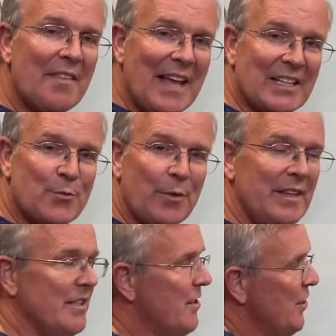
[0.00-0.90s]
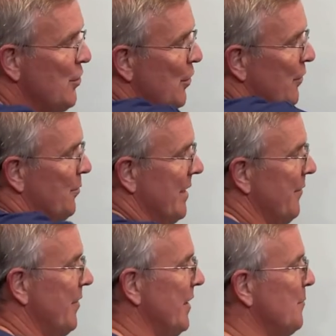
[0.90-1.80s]
That's where the incision goes when
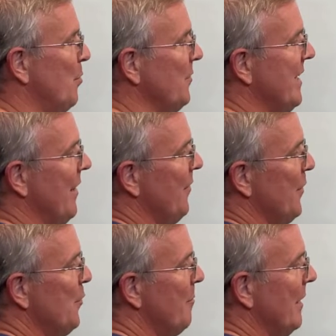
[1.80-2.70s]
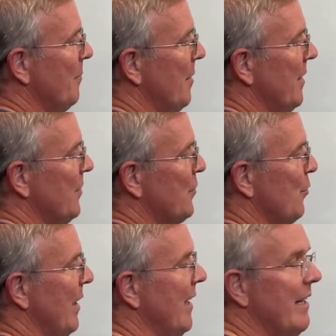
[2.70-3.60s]
everything's pulled down. The new belly button is
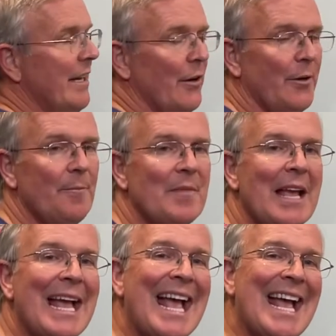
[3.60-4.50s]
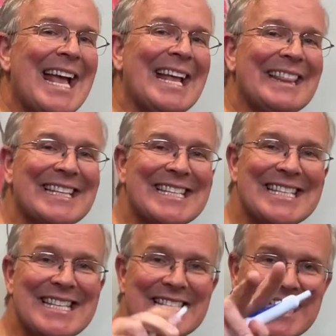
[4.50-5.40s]
created here. This
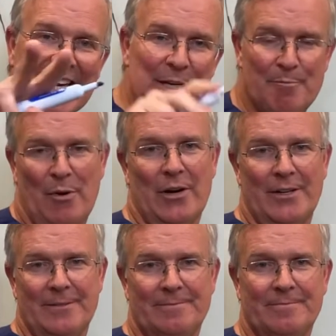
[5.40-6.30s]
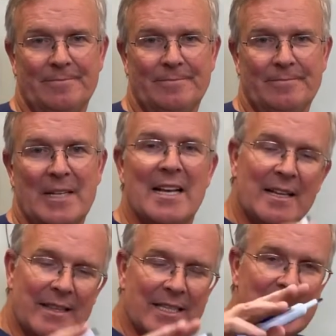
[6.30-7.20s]
is the second part.
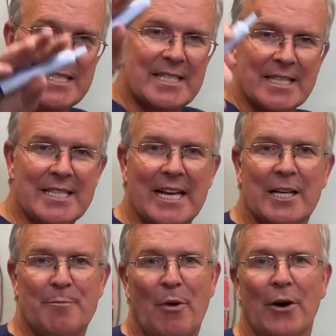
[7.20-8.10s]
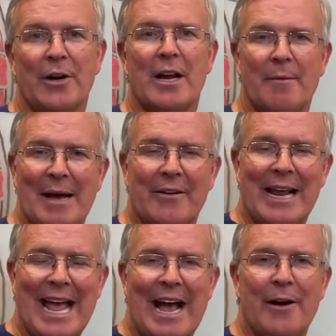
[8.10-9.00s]
This is the second part about
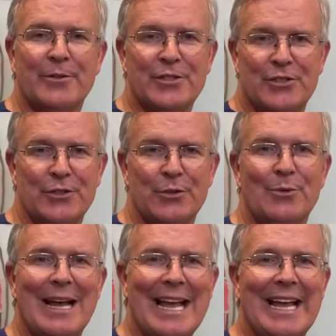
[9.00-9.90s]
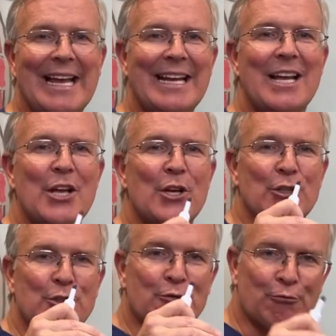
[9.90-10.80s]
how to do a
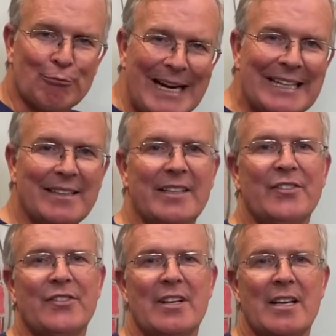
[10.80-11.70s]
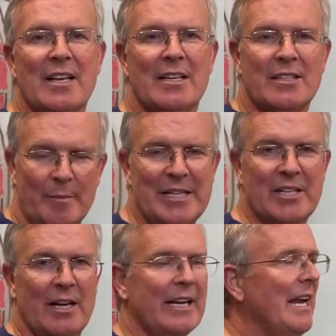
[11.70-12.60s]
drainless tummy
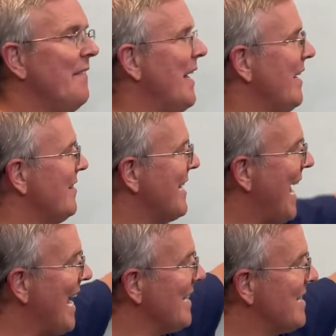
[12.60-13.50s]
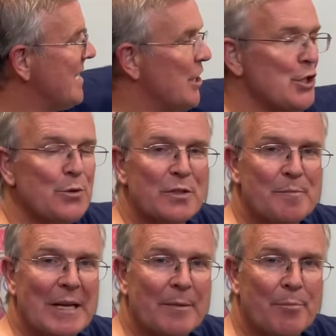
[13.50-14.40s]
tuck. And that is, as the tissue is
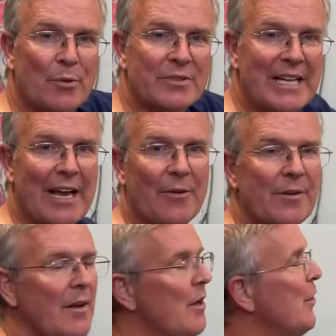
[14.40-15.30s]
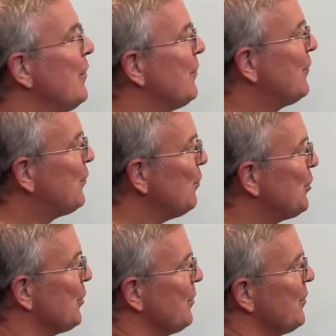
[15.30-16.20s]
being pulled down,
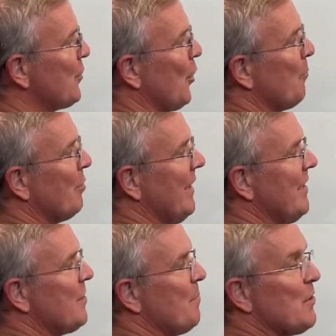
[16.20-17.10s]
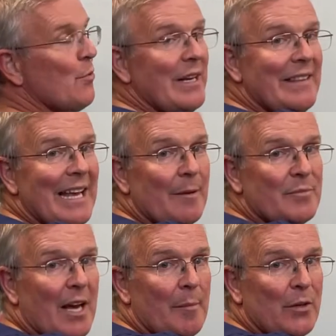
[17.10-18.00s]
sutures are placed between that
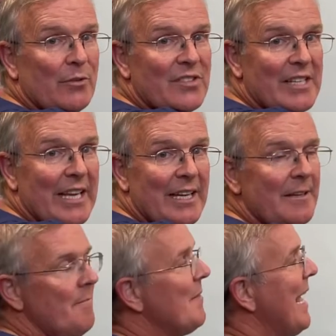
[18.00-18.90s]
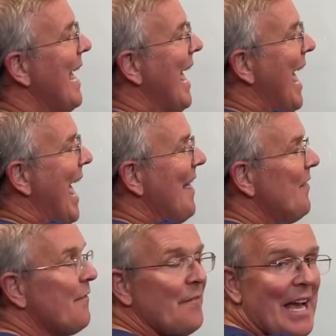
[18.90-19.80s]
abdominal skin
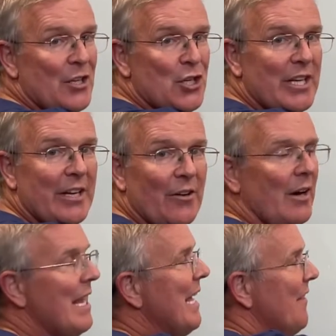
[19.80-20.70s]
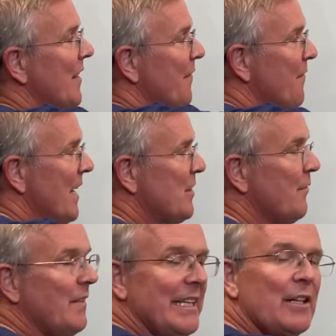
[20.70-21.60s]
and the fascia here that
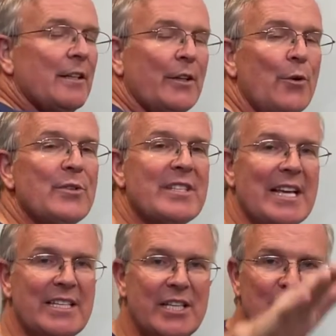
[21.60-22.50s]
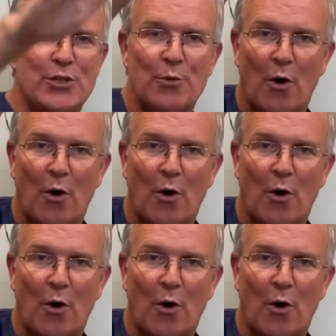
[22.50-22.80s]
effectively close that tissue